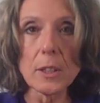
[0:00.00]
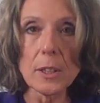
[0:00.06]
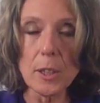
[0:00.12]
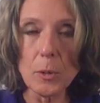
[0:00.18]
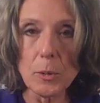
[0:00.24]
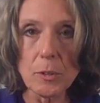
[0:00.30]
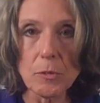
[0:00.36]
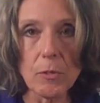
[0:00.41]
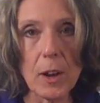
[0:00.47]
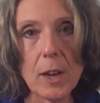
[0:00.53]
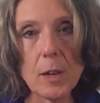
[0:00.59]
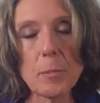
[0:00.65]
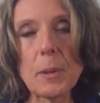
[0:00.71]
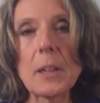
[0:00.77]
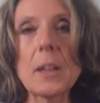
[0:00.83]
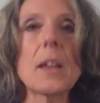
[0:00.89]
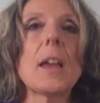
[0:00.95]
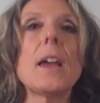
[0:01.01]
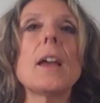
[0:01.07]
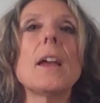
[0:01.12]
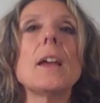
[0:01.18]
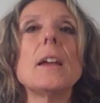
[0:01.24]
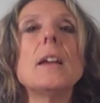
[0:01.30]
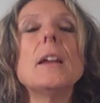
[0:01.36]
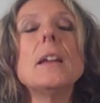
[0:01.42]
liquid vitamin
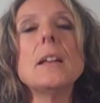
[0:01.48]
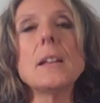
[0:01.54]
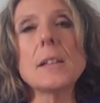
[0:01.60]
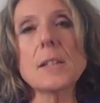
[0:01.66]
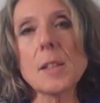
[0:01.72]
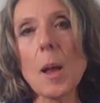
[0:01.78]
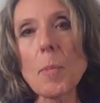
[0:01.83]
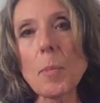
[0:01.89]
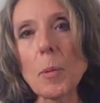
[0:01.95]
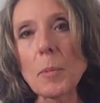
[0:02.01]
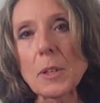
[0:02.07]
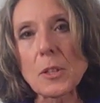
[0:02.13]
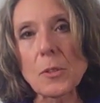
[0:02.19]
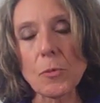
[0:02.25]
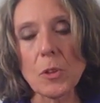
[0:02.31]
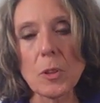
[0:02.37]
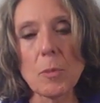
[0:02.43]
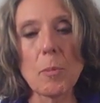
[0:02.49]
K, supplements for the